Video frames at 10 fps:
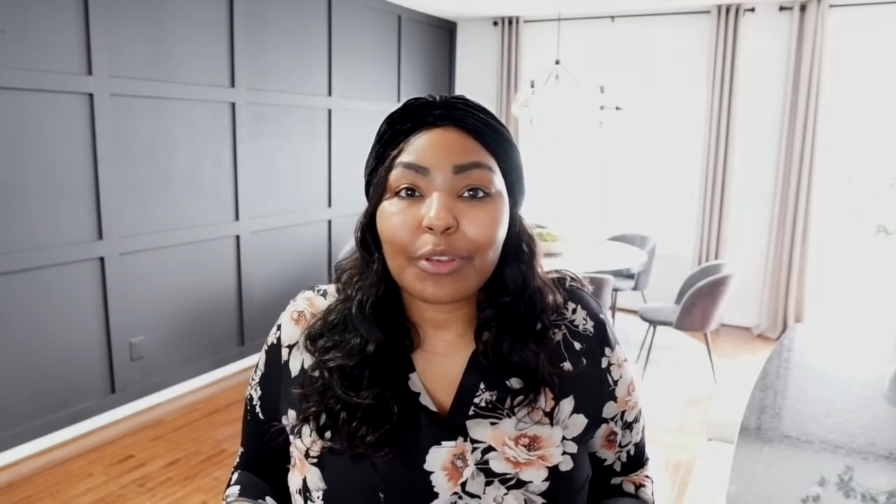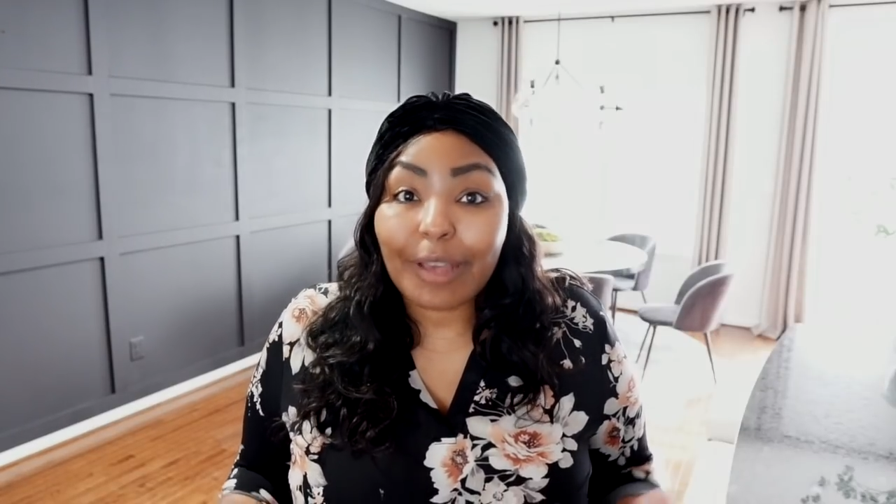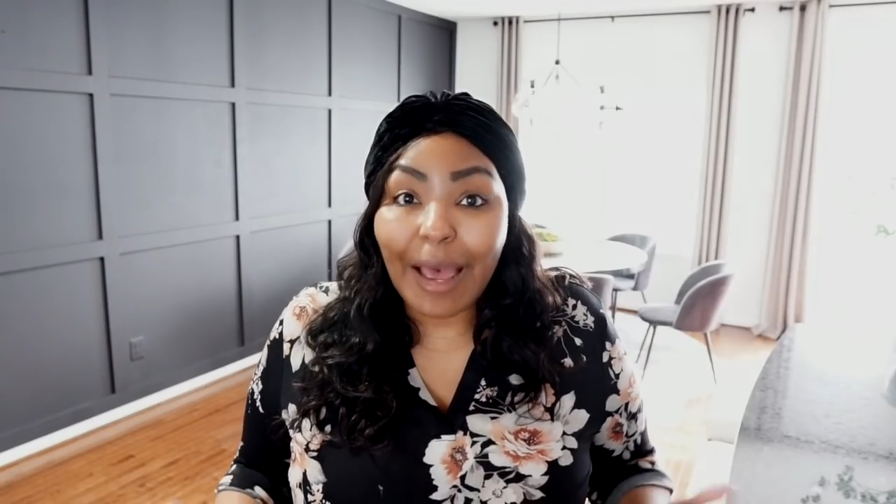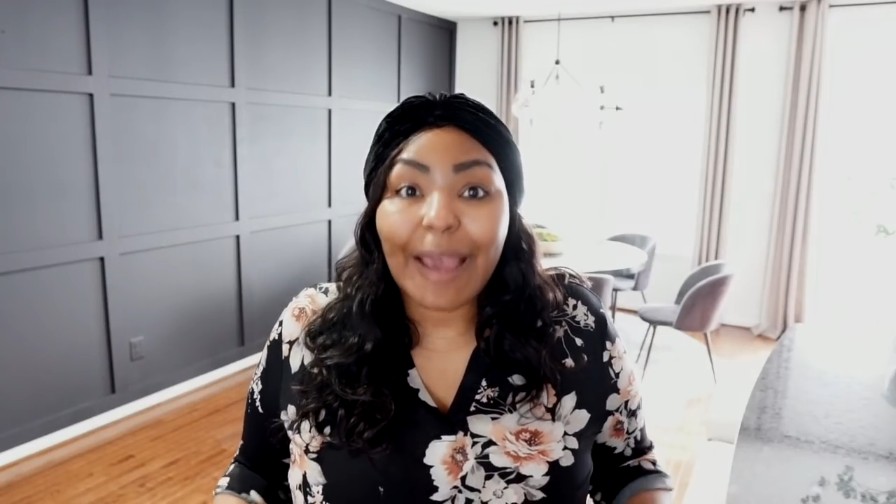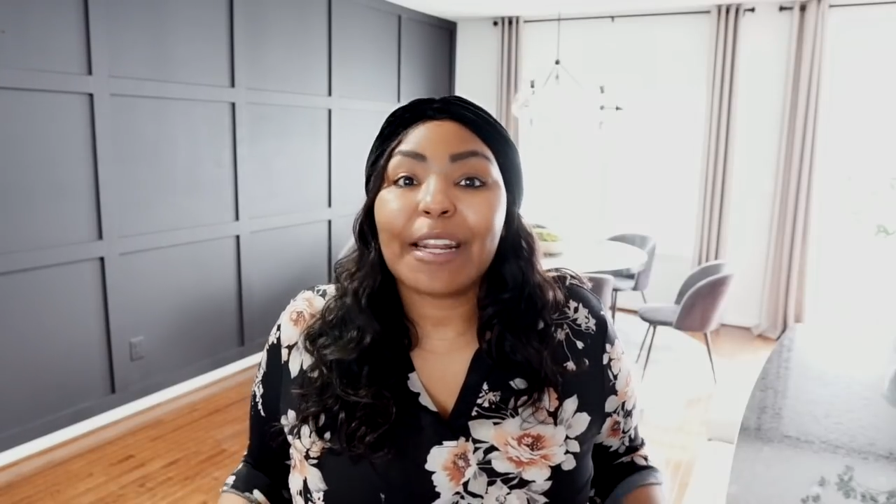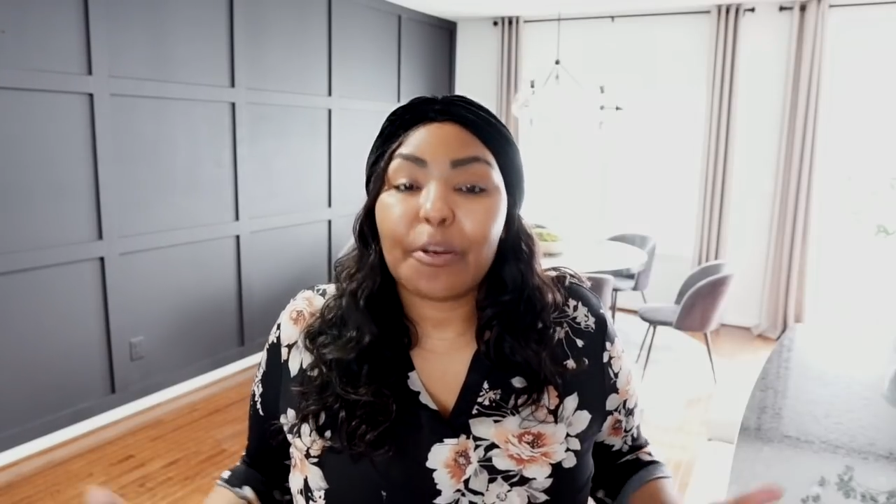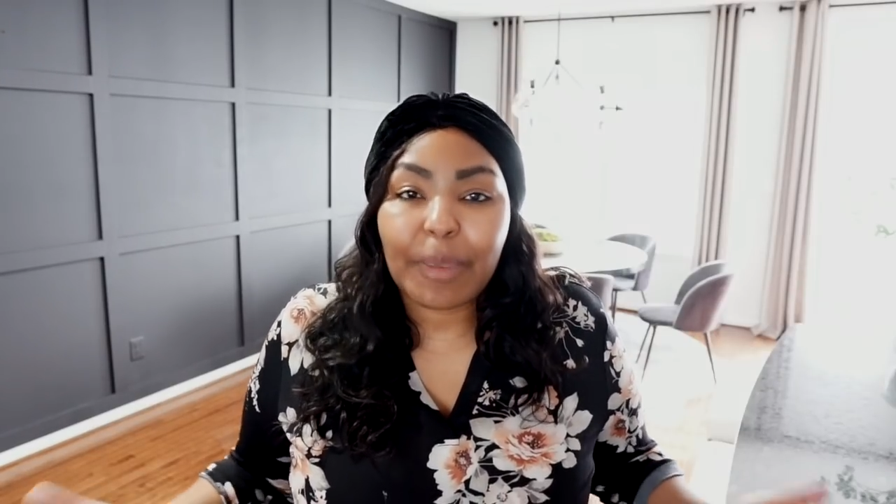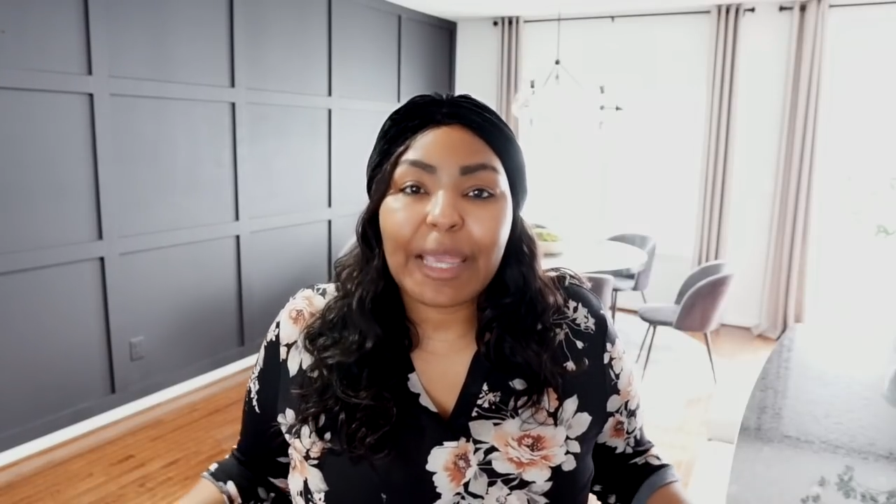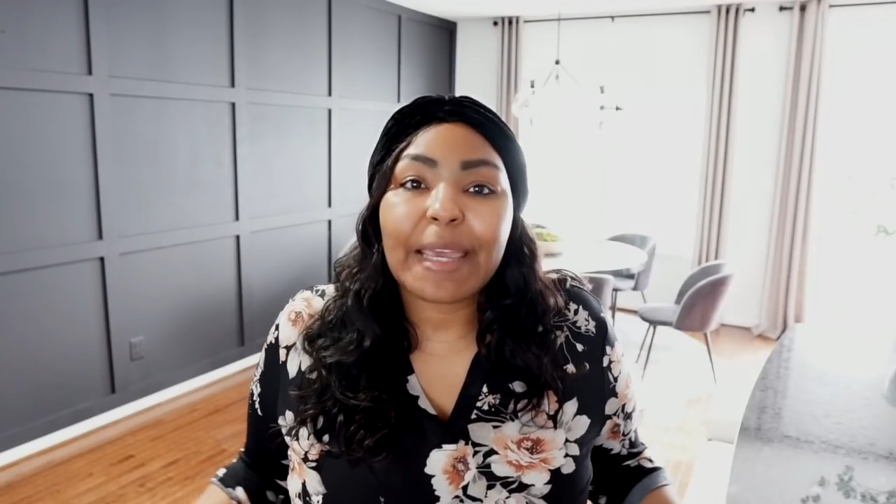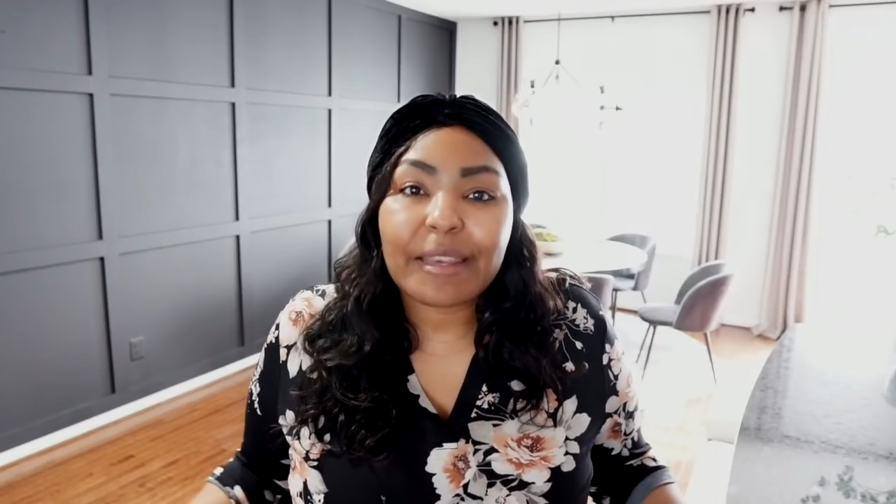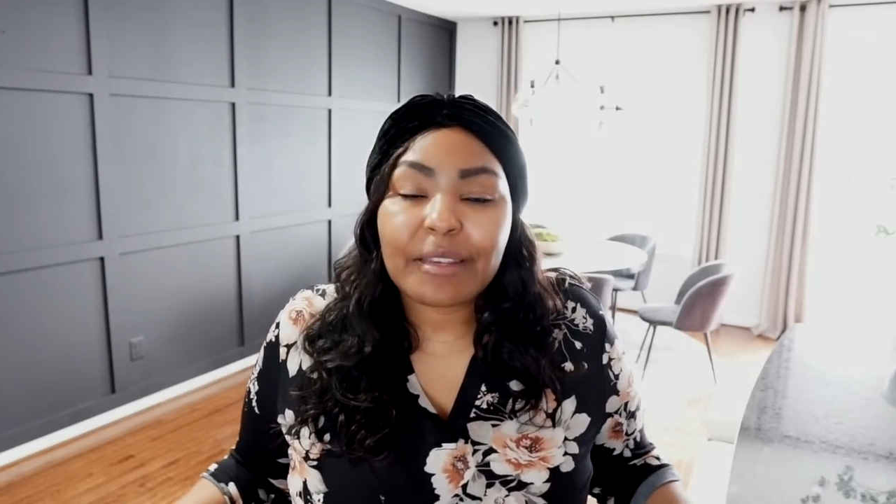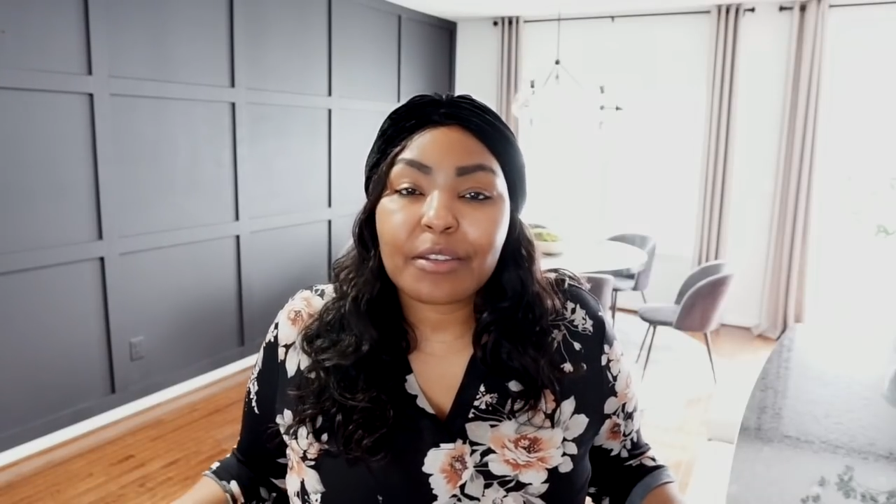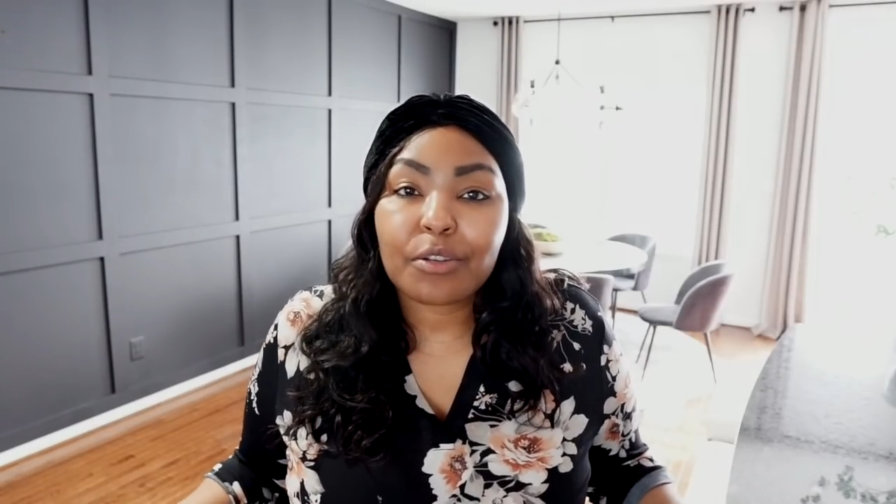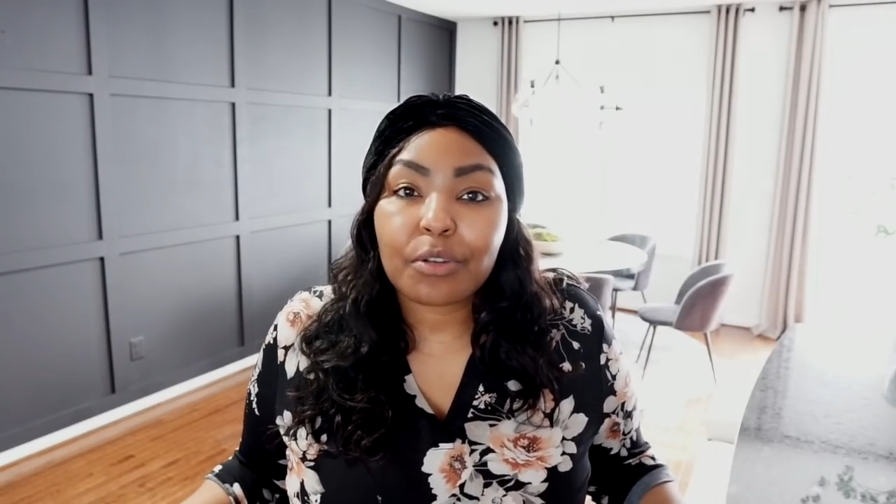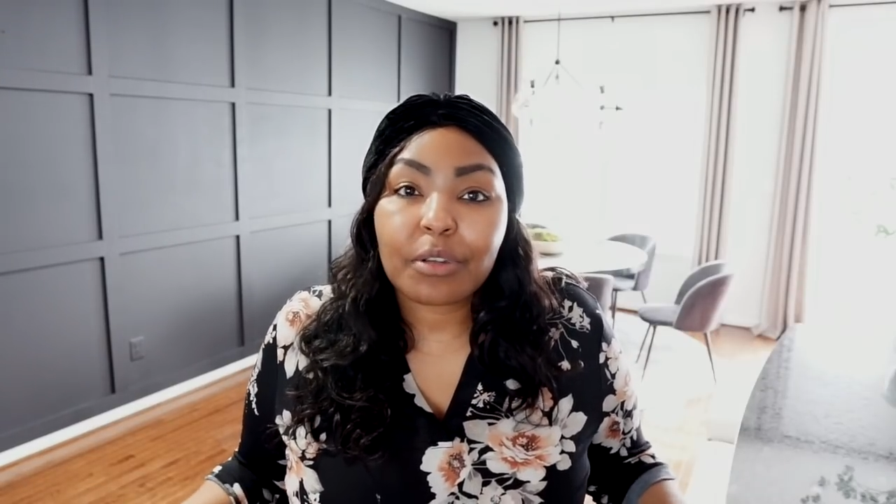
the item is